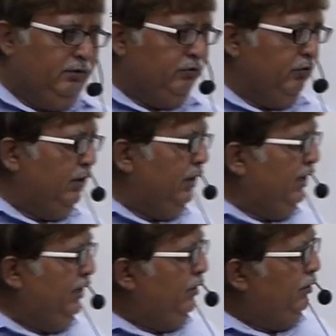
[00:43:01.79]
So
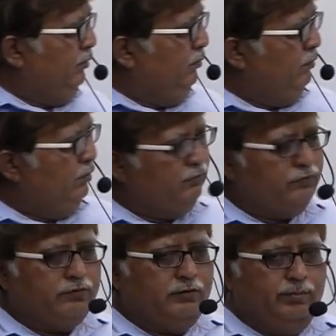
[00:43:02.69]
I was
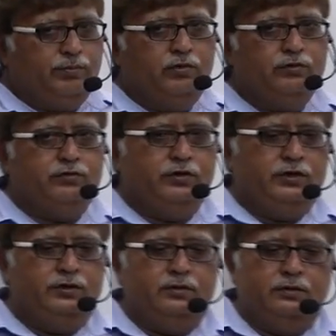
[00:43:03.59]

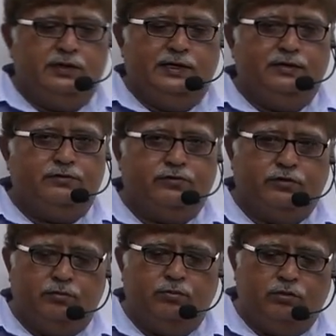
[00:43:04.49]
supposing that
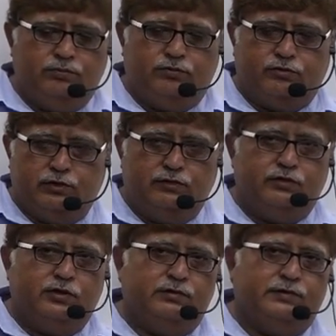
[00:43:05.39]
some of
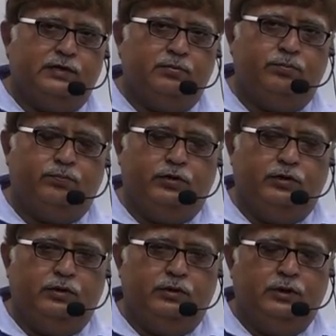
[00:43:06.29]
such
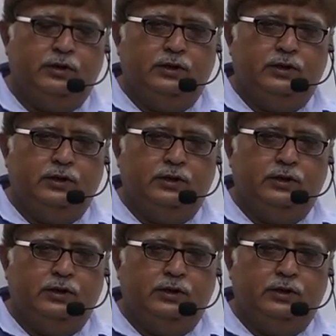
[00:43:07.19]
example